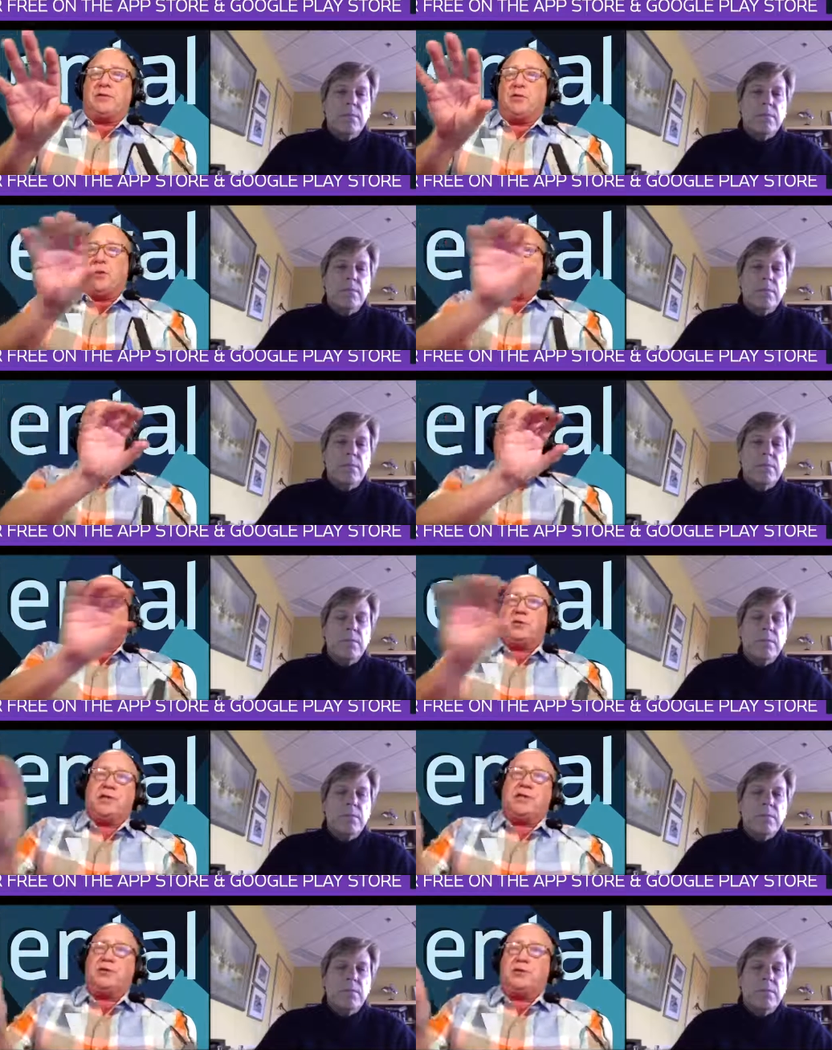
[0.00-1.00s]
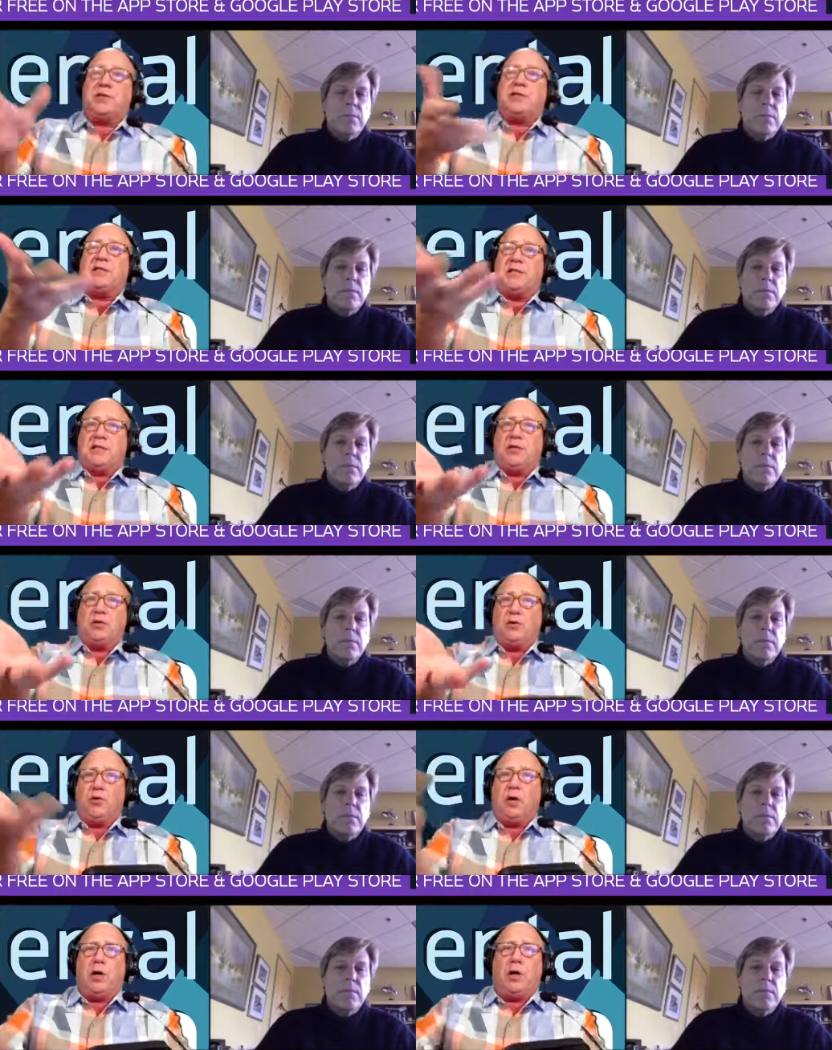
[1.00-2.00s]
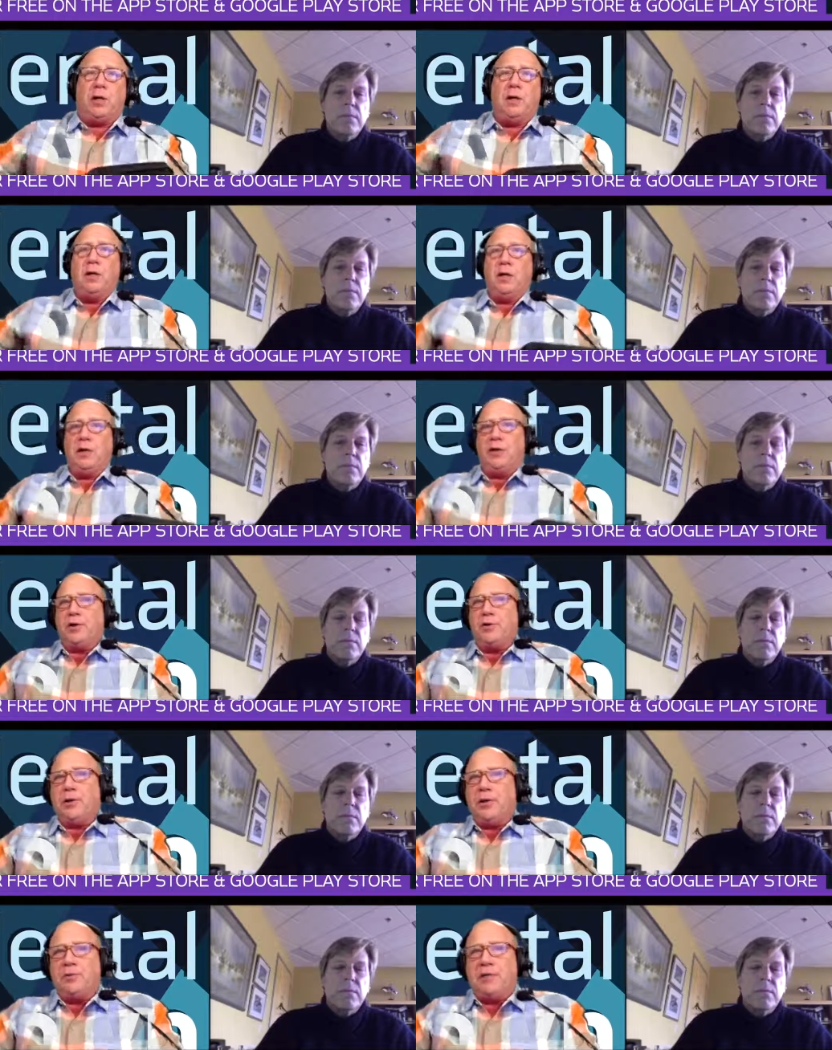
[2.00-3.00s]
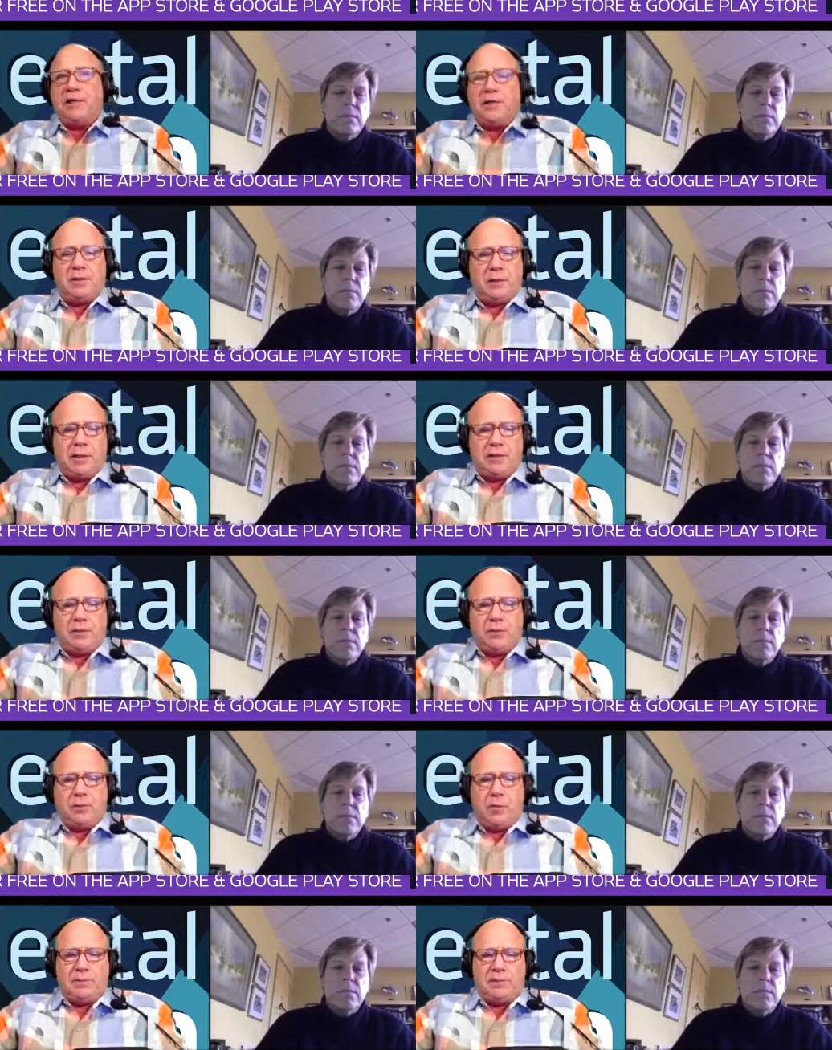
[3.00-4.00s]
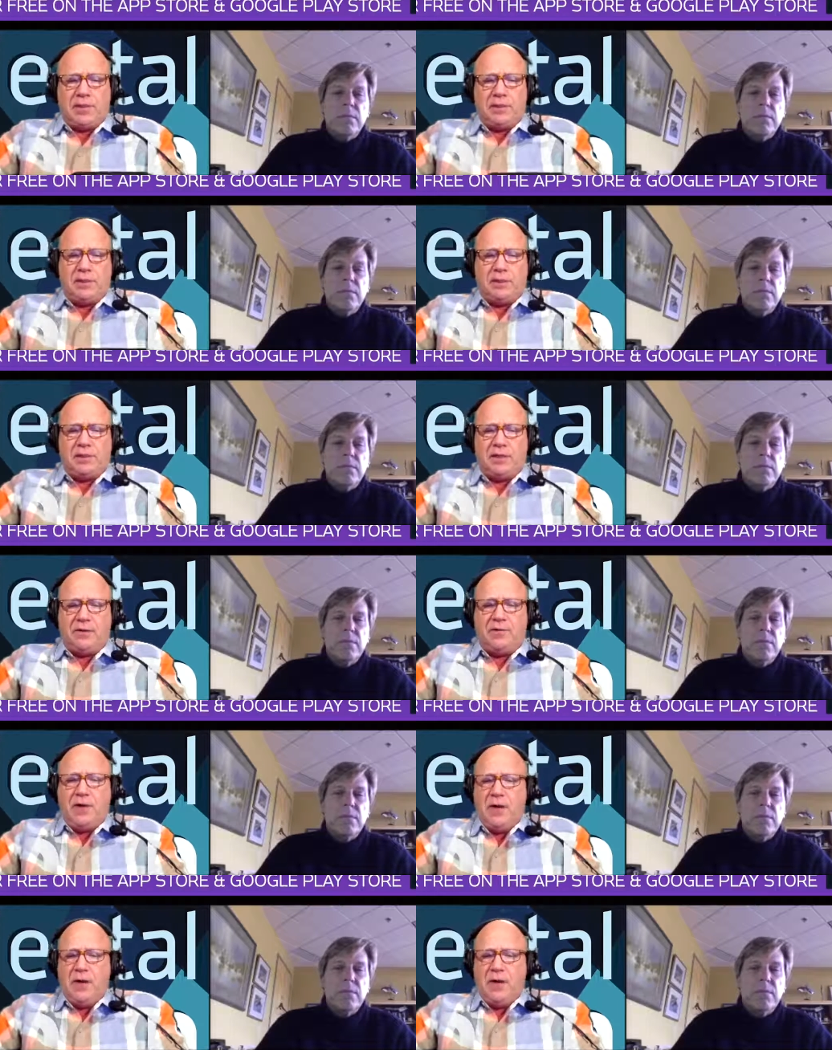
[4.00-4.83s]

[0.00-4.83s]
Speaker 1: a question in your signature, they'd see who you are and that you're an MD and a link to your website and all that stuff.